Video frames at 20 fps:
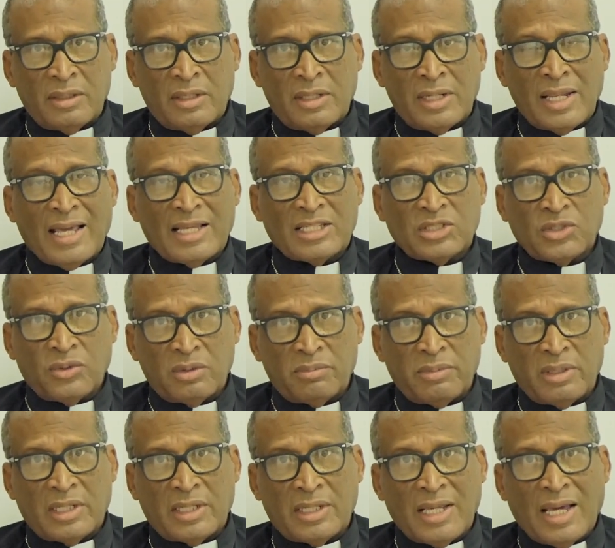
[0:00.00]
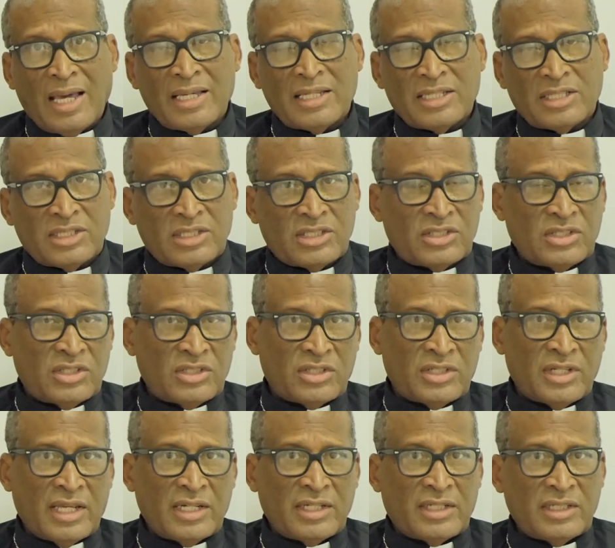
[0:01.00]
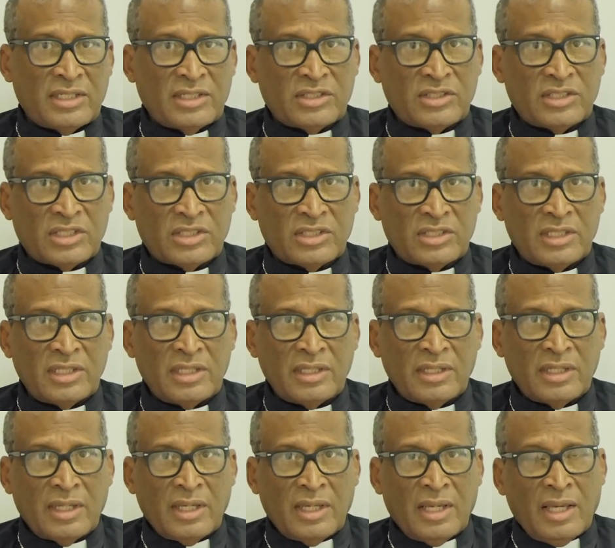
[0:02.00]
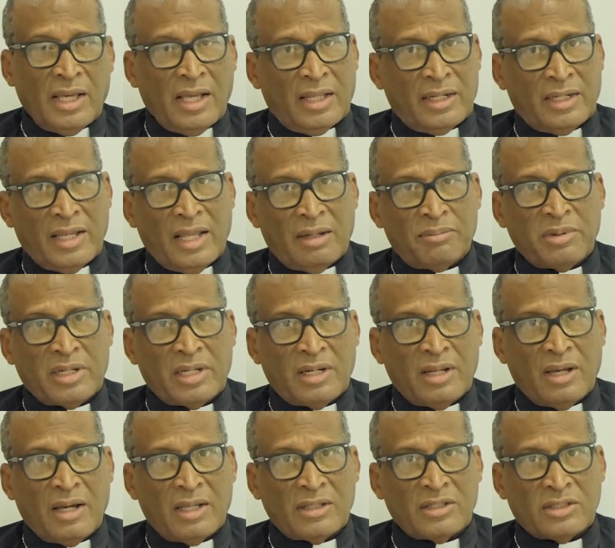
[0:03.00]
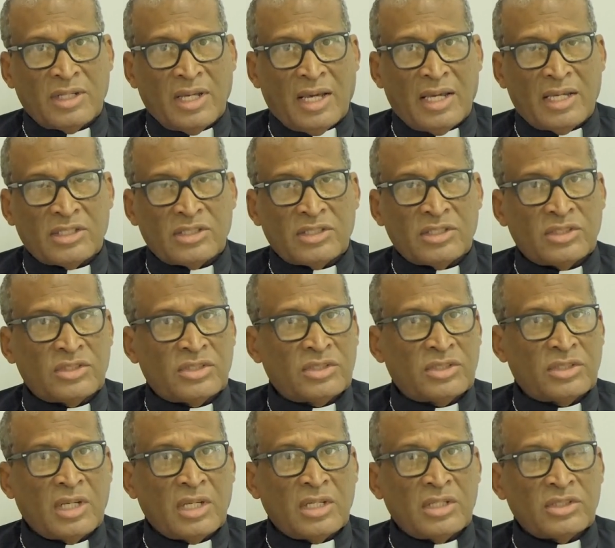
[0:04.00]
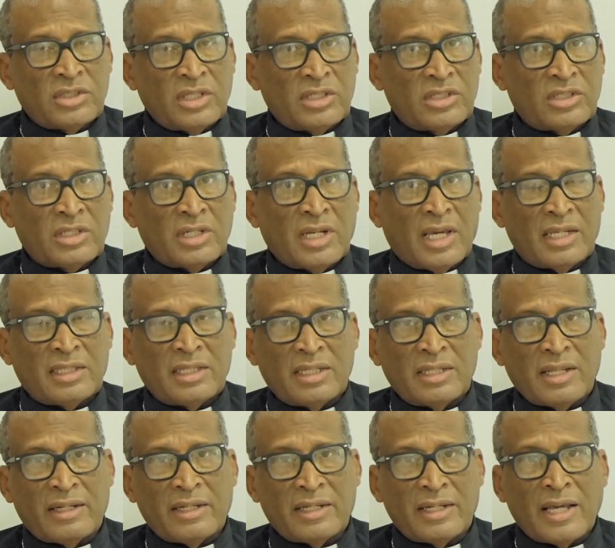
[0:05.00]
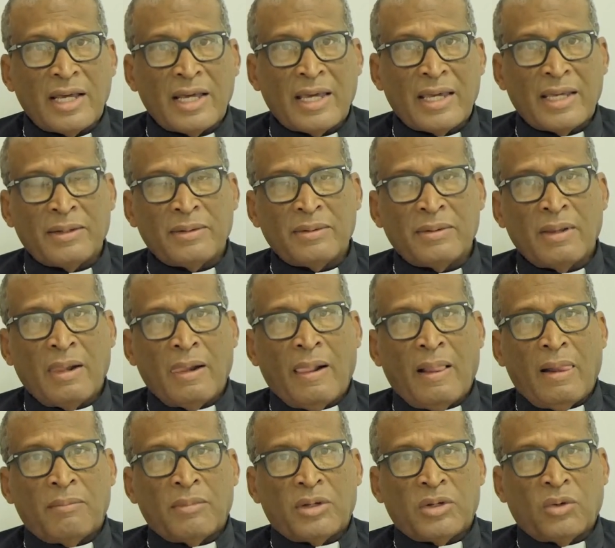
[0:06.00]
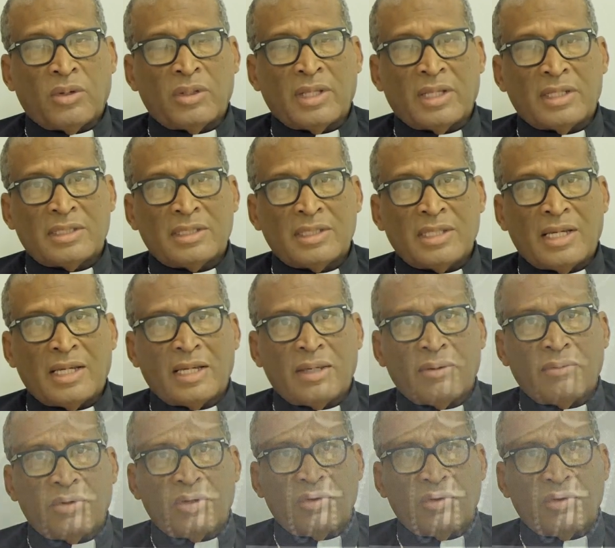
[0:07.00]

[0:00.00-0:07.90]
Nassau had been a diocese since 1960, and it had been an archdiocese since 1999. But all that time,